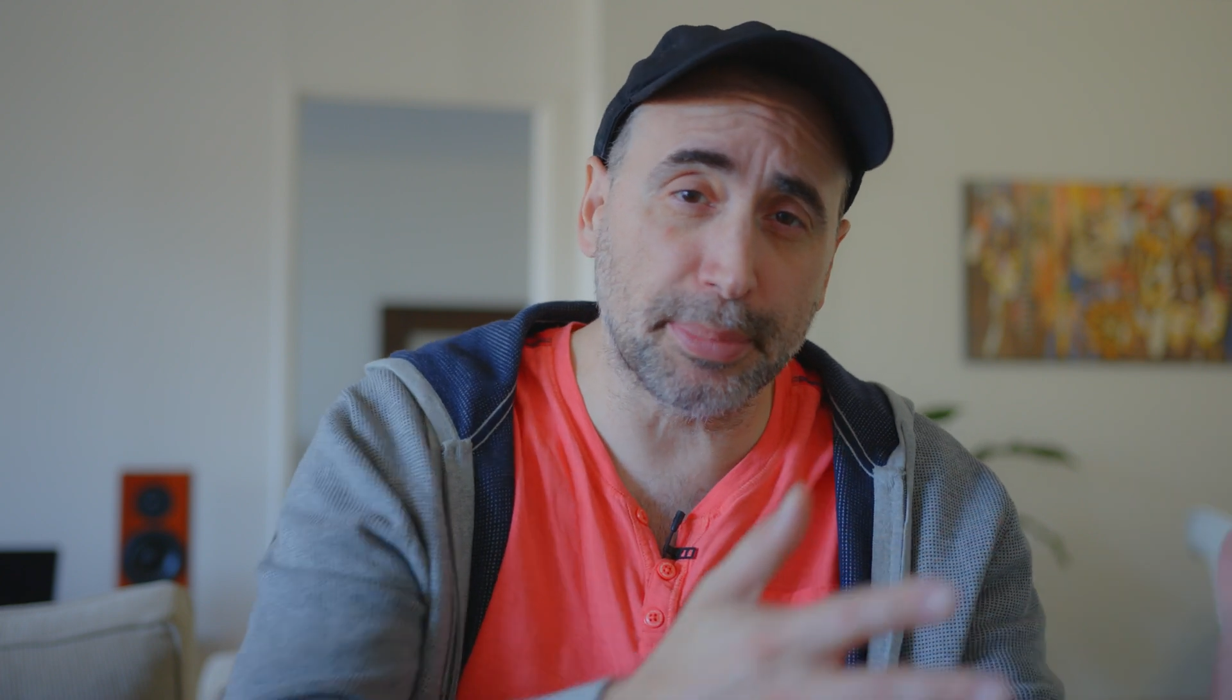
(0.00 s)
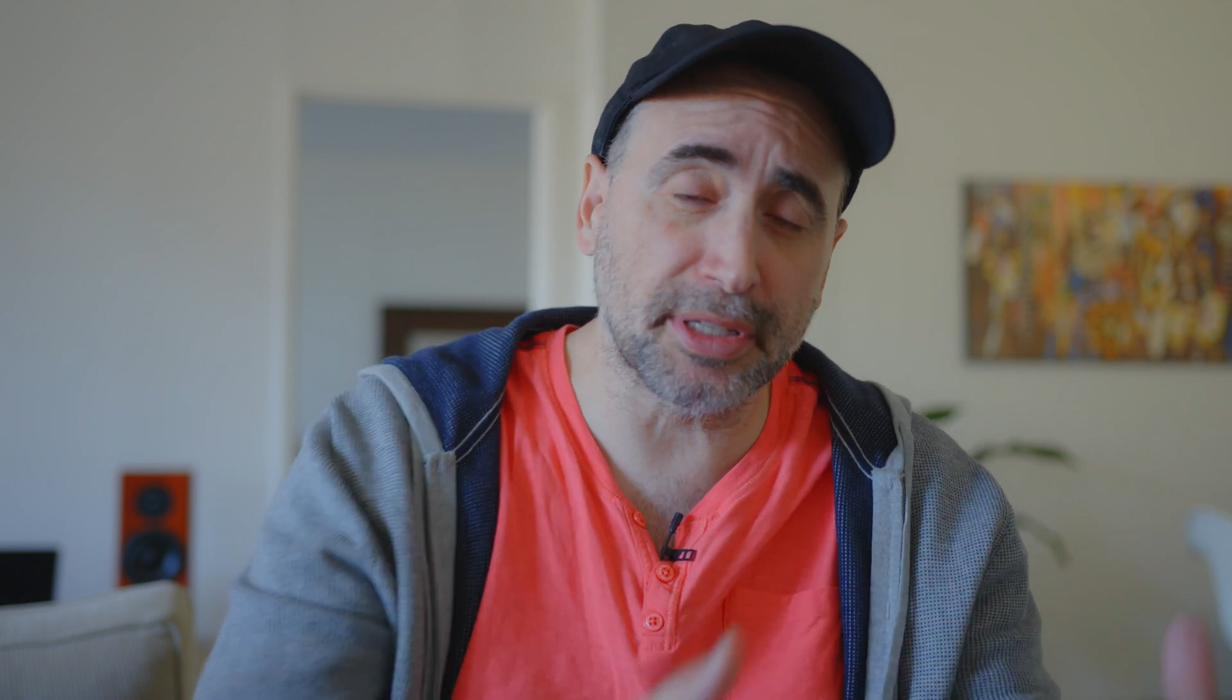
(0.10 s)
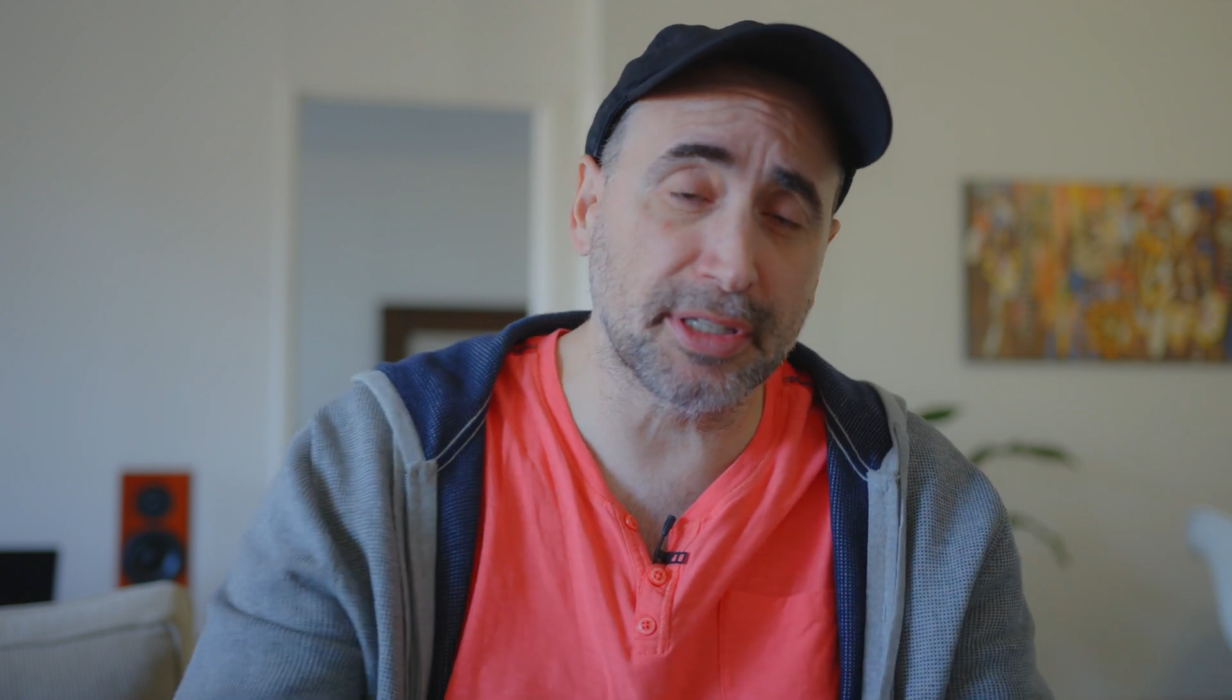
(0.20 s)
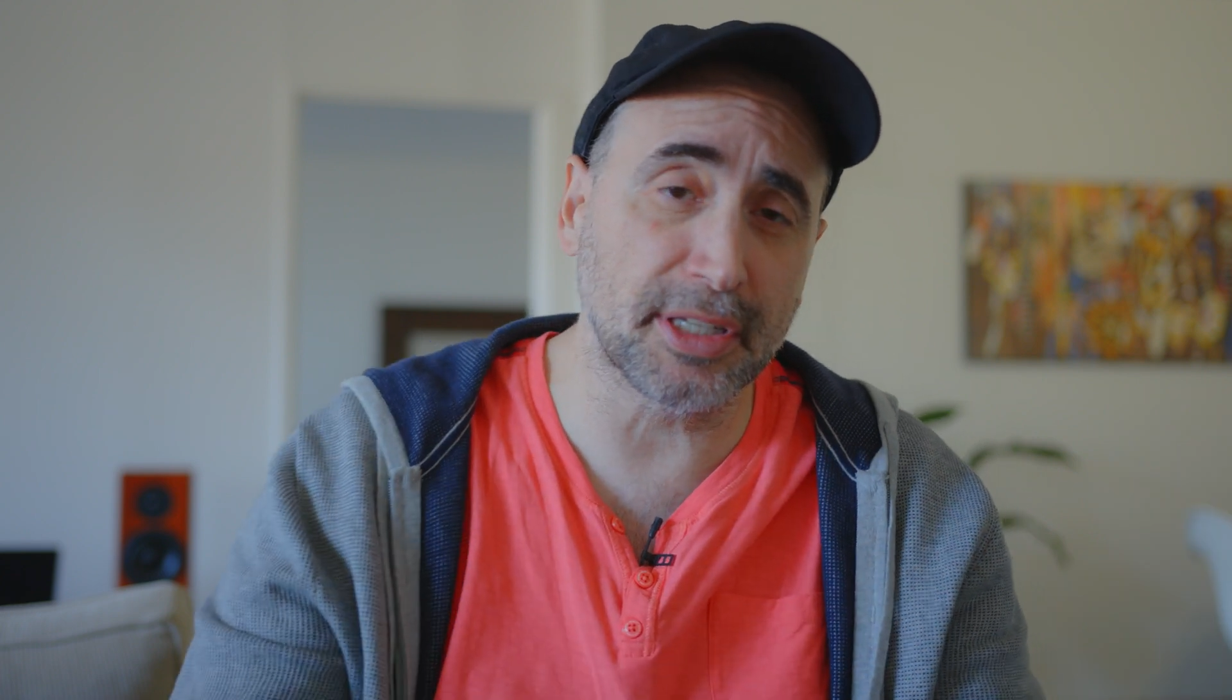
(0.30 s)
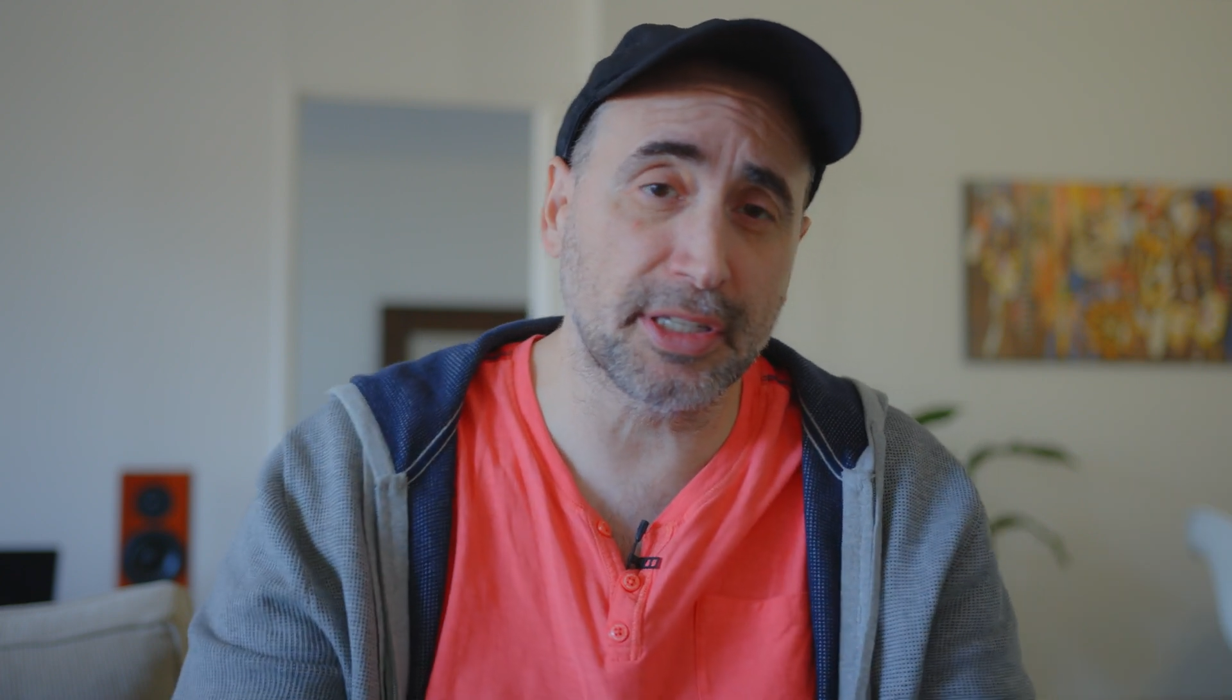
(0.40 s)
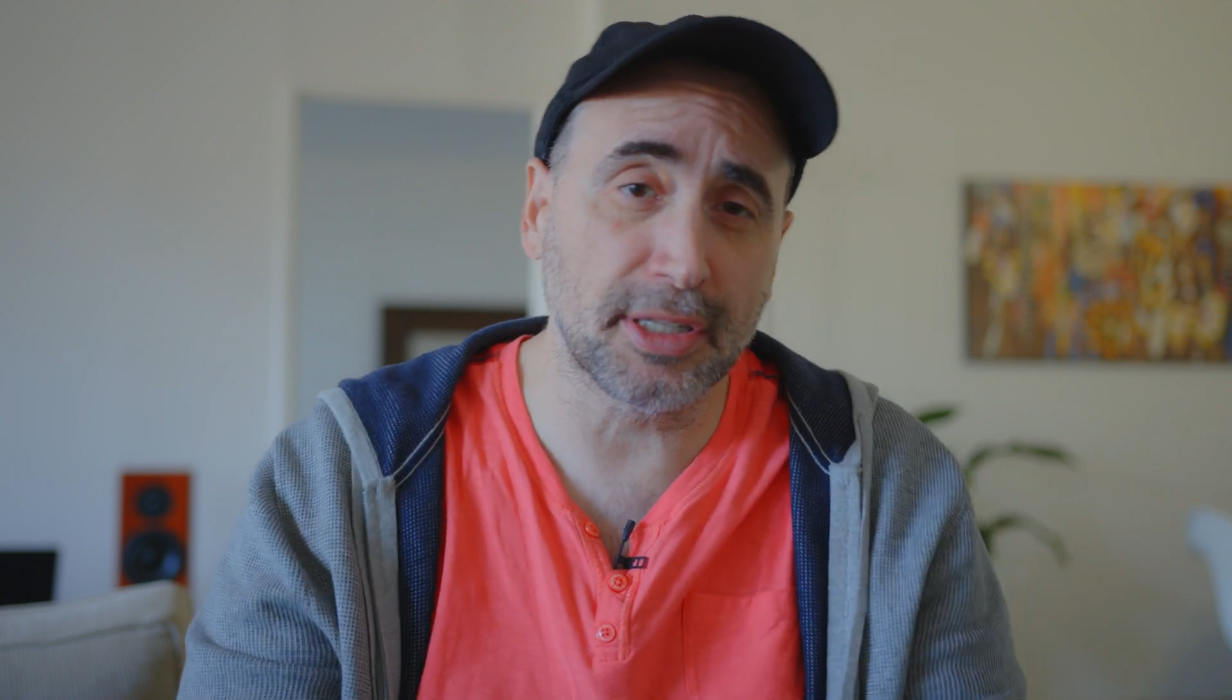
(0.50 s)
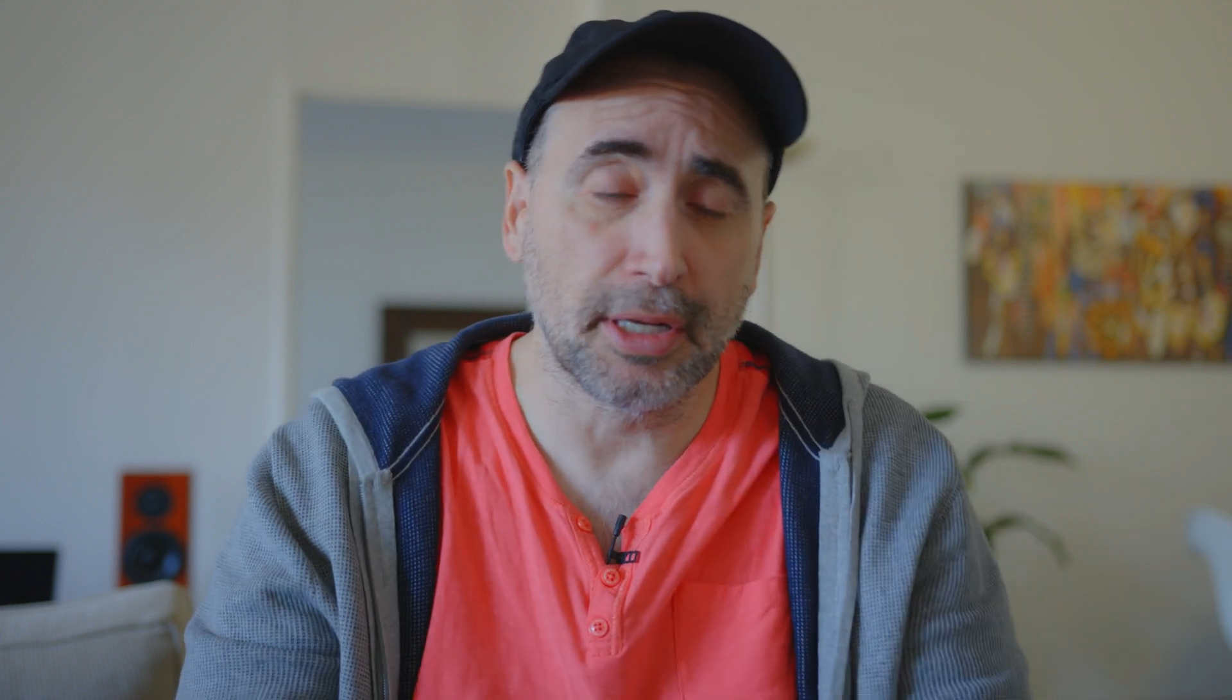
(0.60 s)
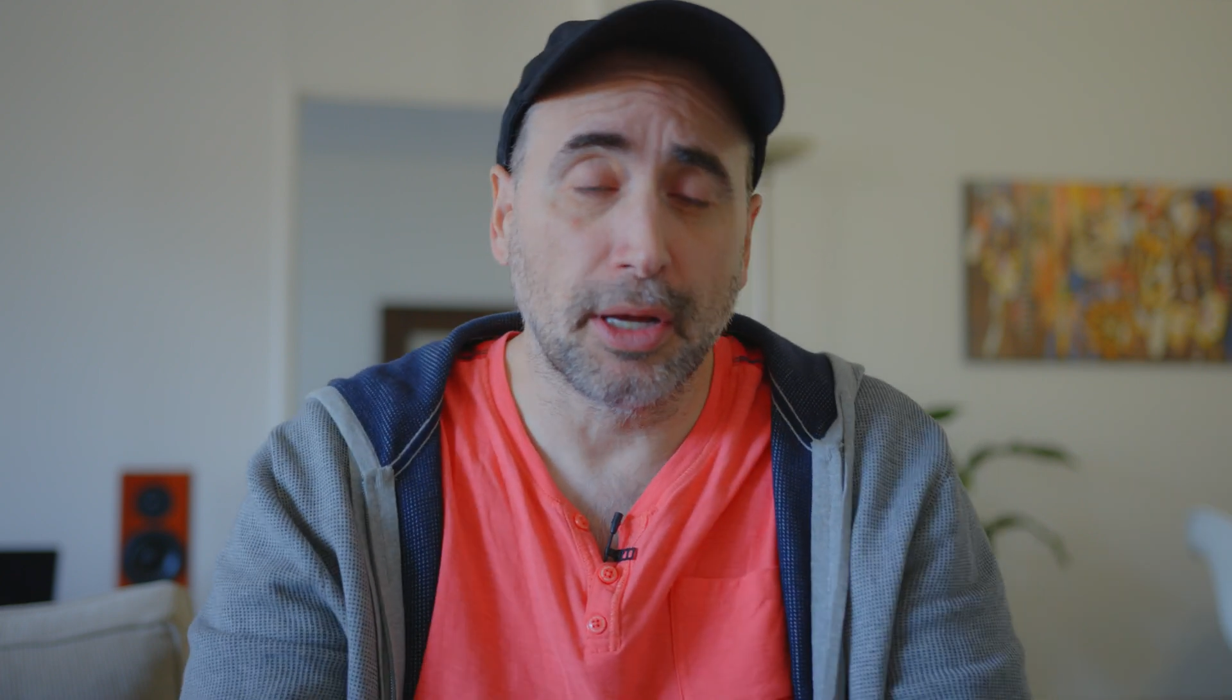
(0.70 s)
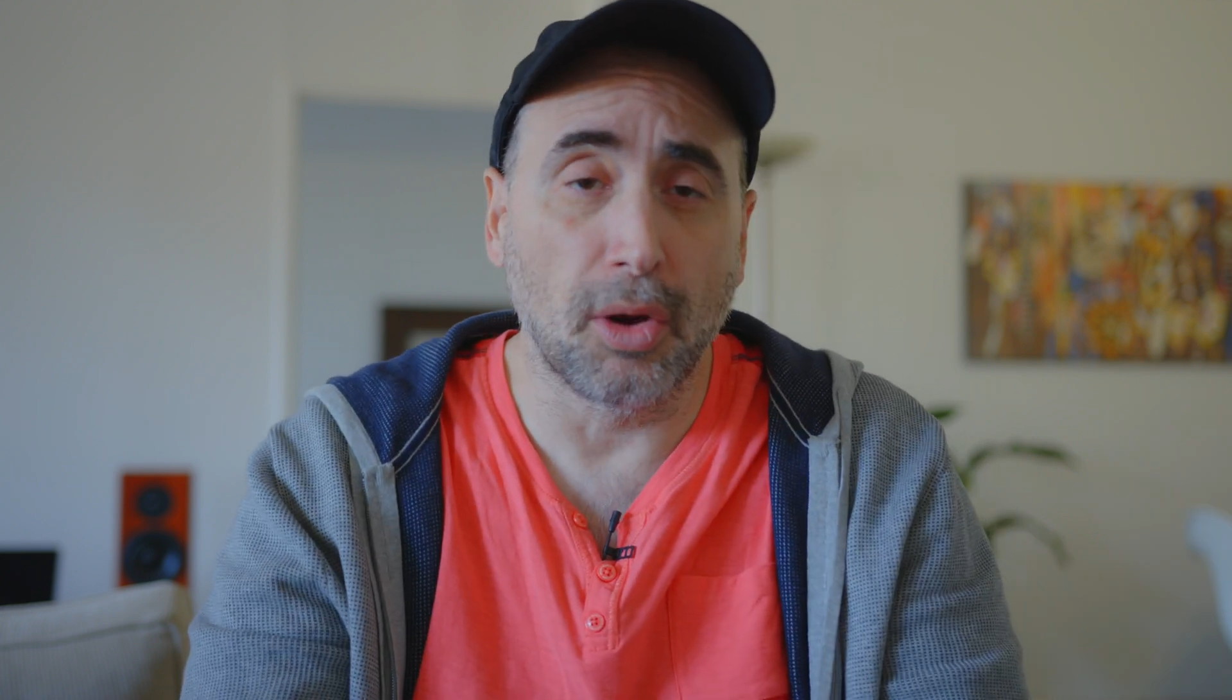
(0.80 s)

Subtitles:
business